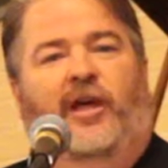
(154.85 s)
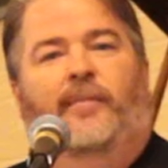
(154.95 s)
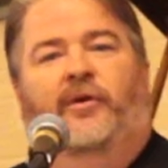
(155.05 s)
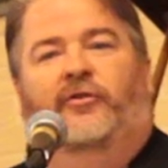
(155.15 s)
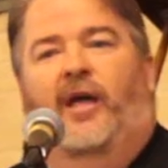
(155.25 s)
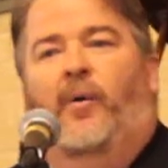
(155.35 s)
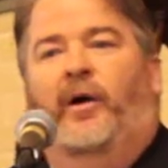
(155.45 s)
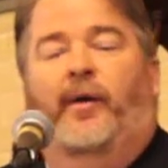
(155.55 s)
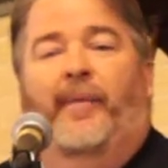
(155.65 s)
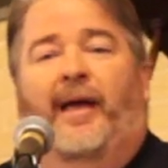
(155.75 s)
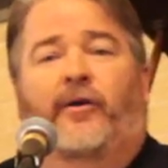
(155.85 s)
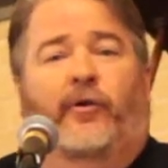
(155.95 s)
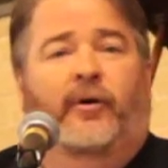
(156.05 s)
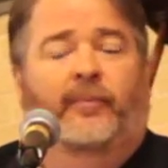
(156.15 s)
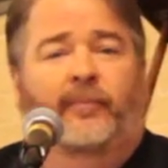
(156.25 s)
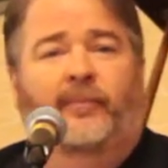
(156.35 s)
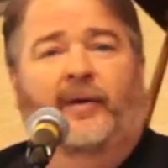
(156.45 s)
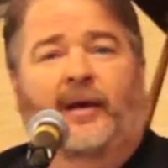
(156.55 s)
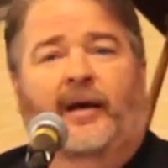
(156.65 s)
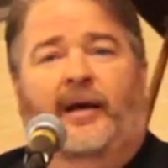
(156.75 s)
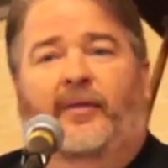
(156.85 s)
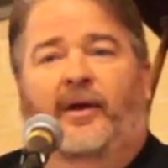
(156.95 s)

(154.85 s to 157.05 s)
Jamie is now a commander in